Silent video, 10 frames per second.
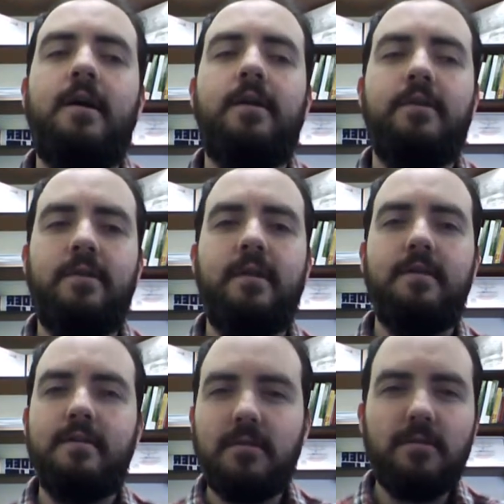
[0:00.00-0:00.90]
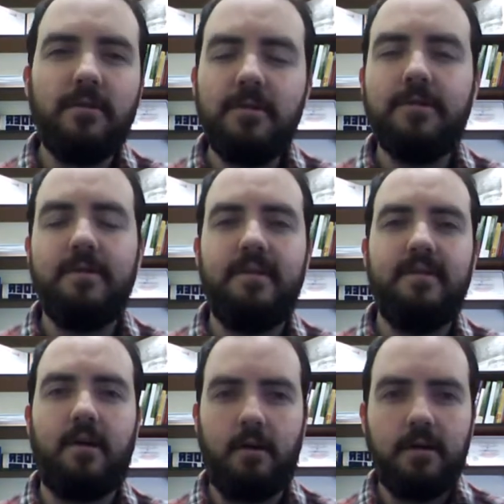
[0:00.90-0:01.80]
So these two
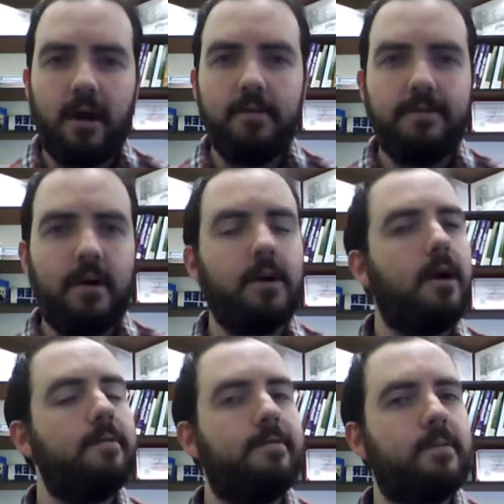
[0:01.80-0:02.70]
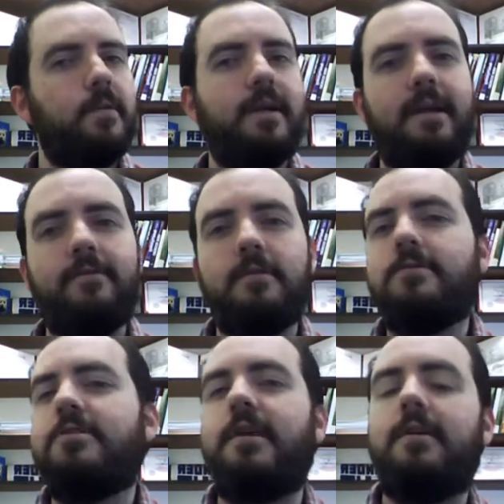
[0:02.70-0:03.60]
differences are not far off from what an
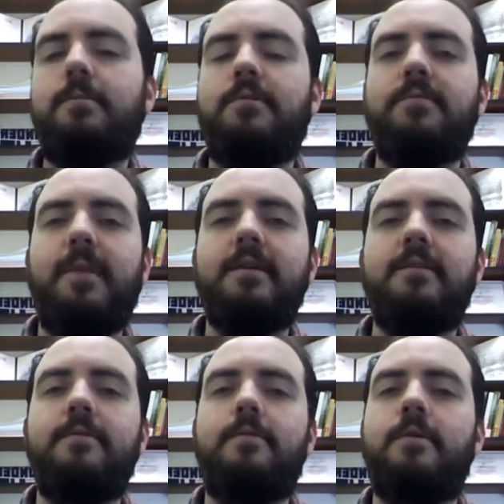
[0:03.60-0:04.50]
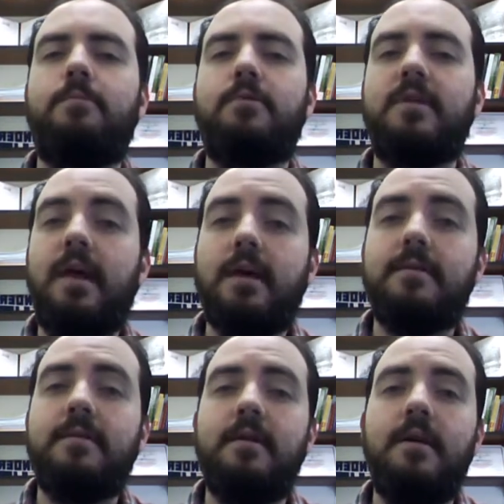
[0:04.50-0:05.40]
evolutionary perspective would
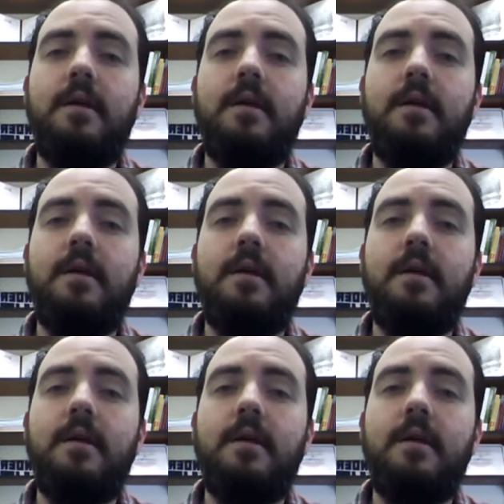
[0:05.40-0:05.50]
predict,